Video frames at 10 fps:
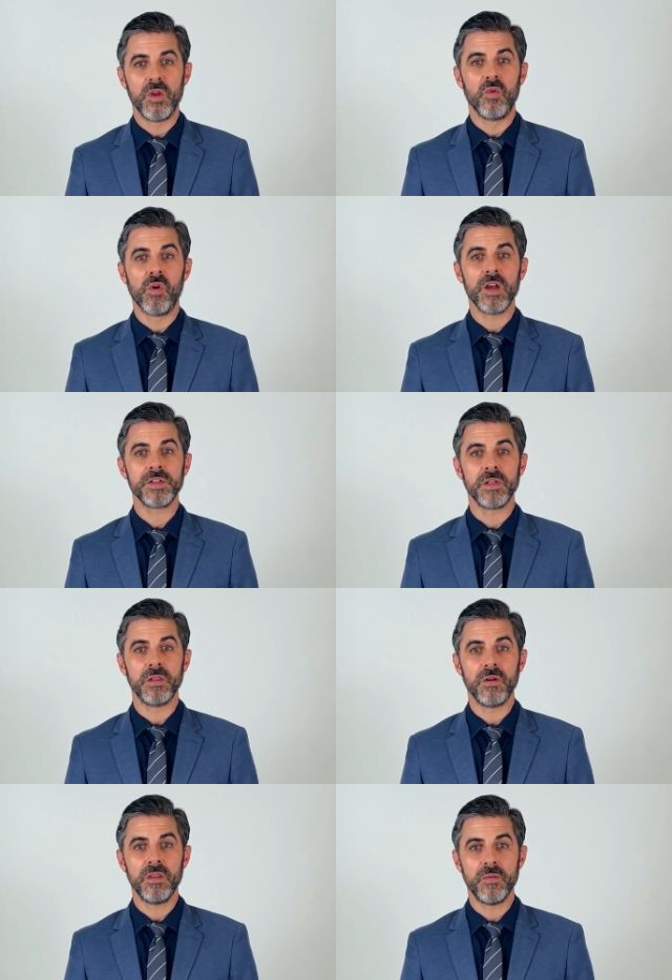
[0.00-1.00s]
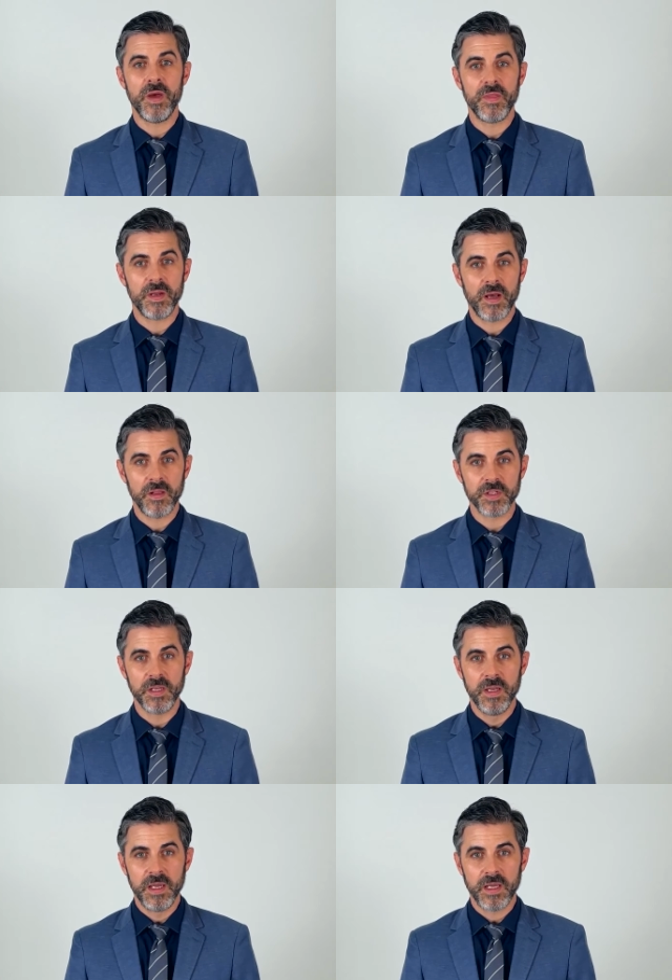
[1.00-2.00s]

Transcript: you rush to learn the methodology,